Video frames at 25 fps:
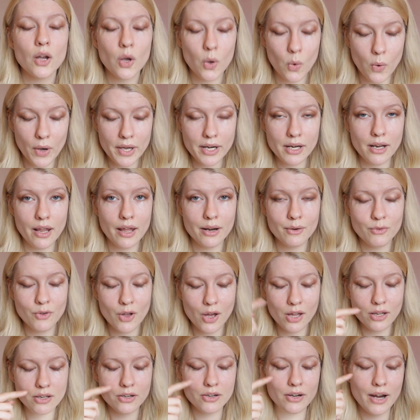quite a lot of
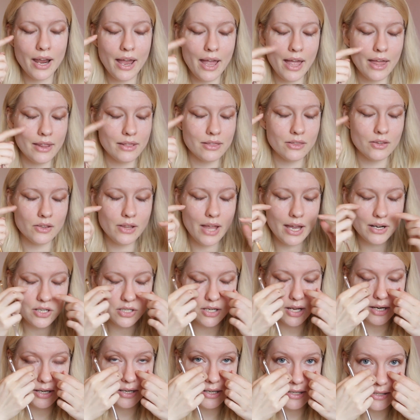color and the
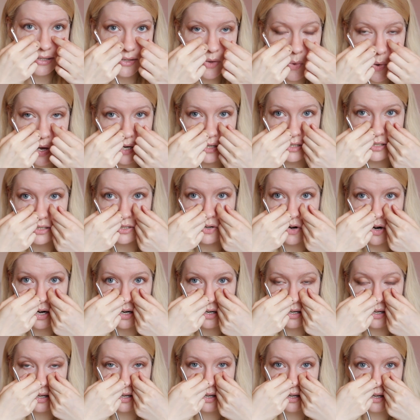lash line is quite
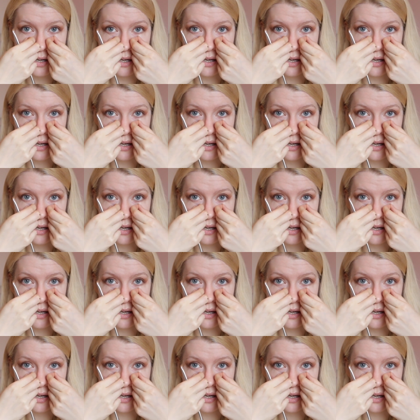dark.